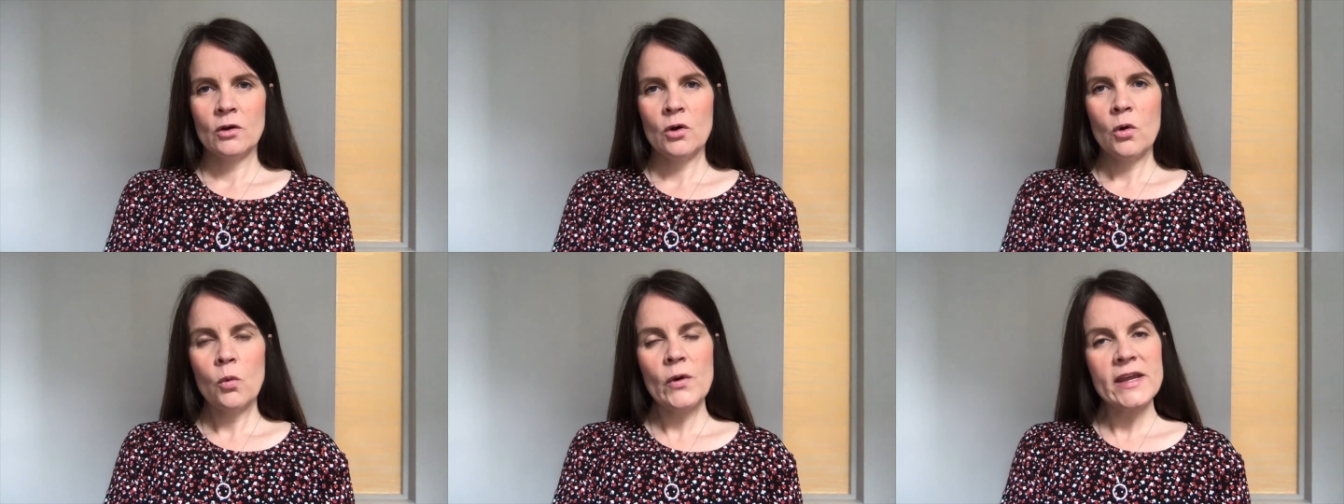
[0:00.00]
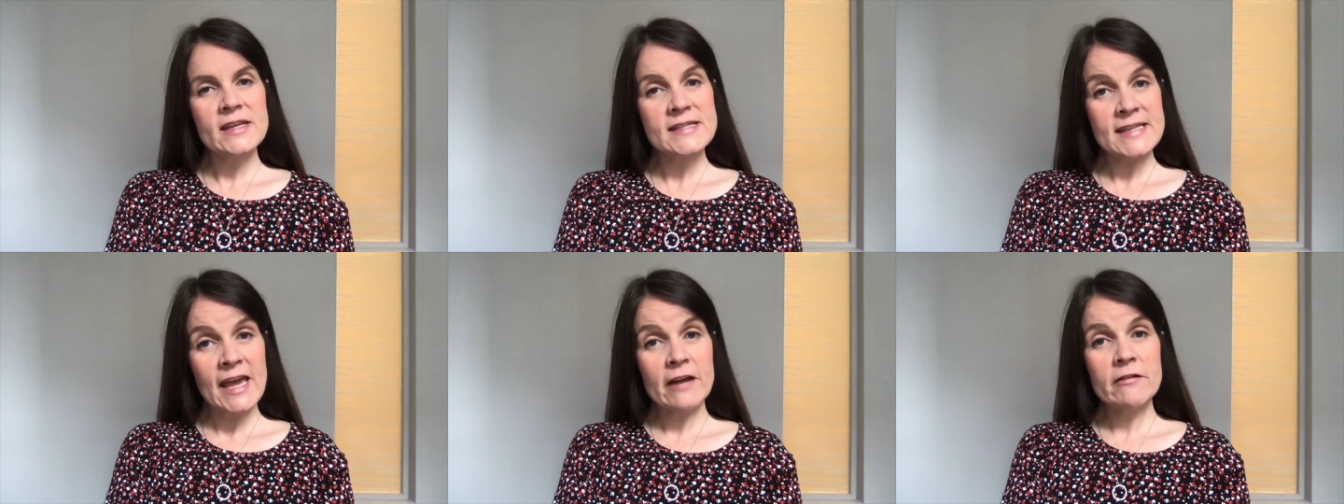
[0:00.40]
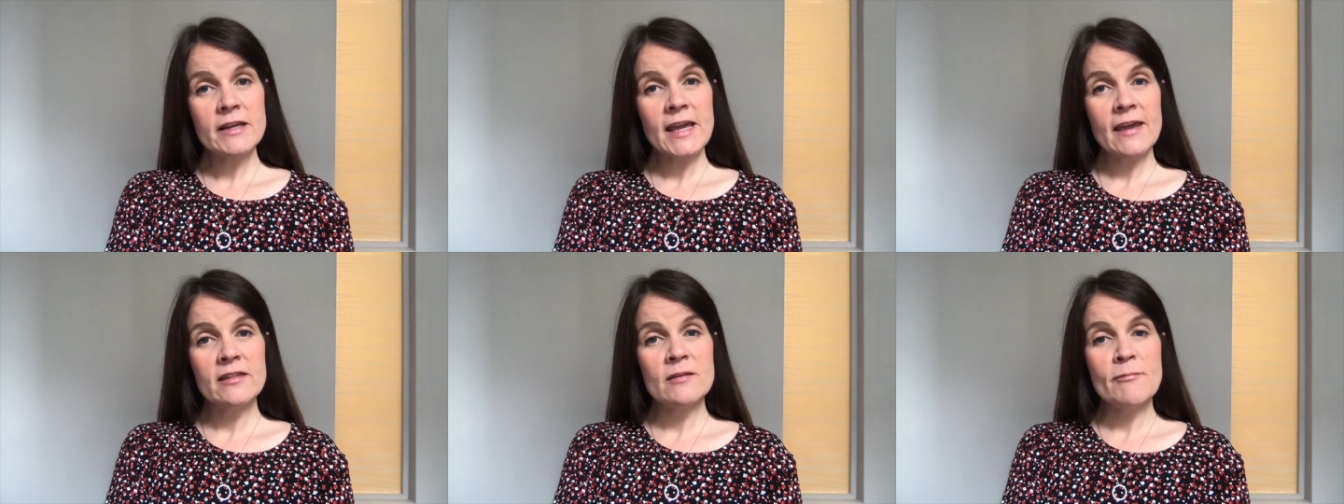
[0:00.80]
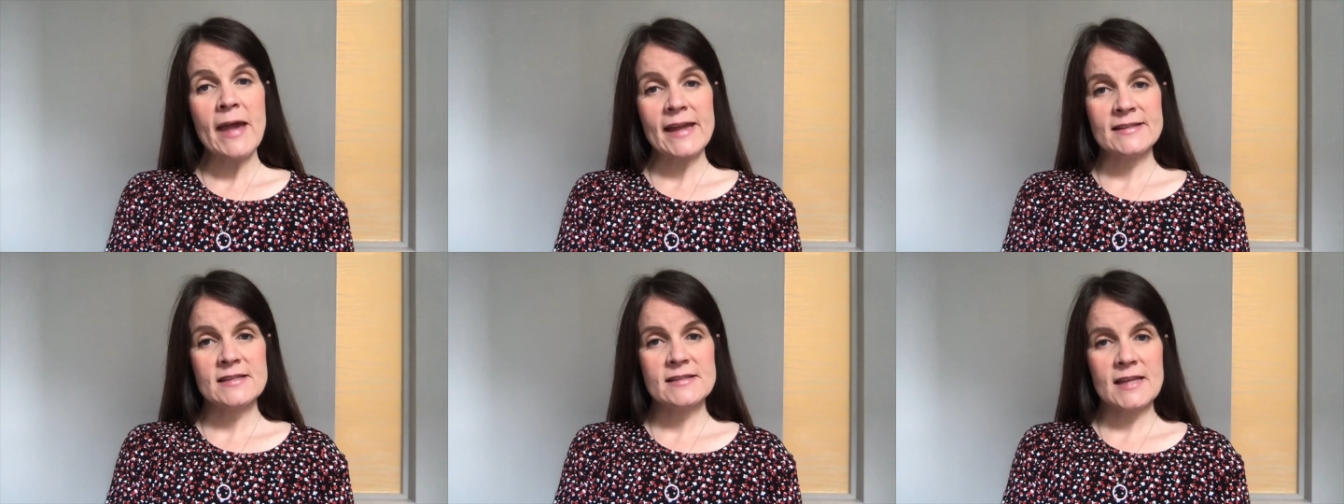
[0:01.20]
We interrogate the
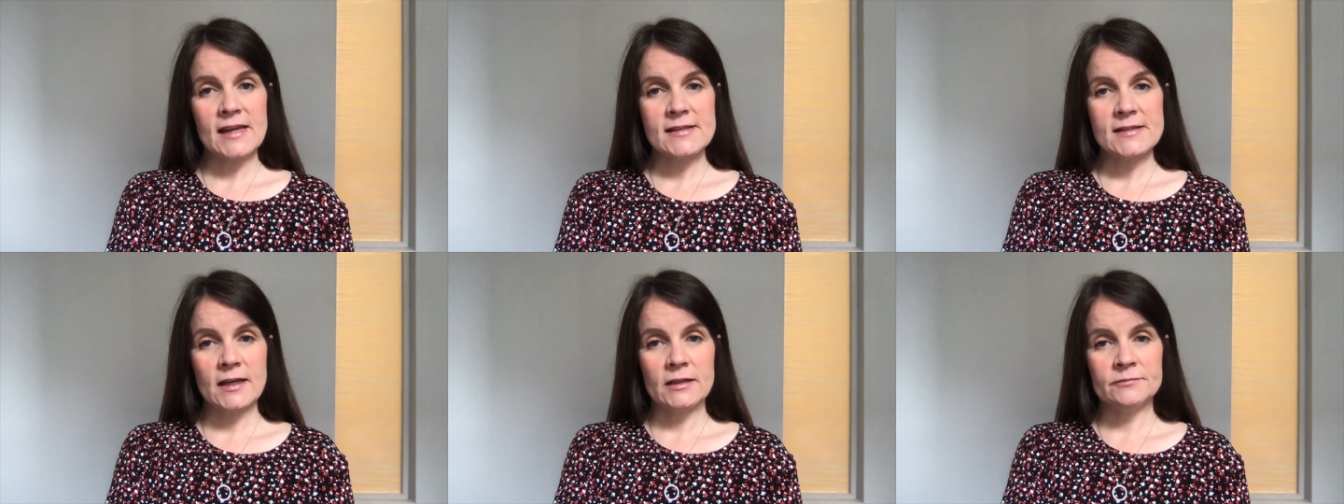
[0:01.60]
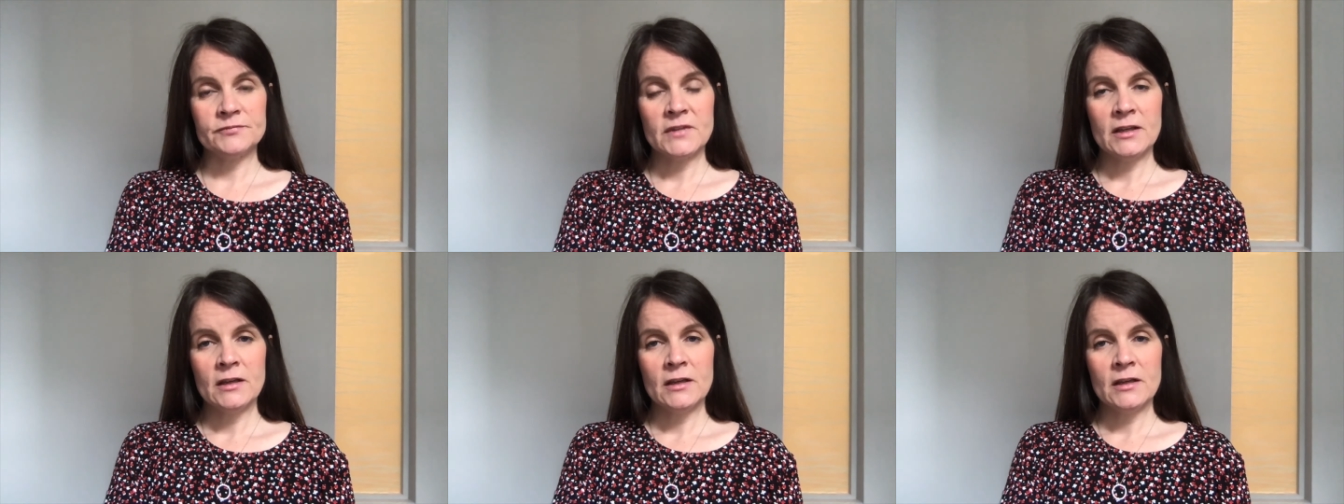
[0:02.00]
metadata.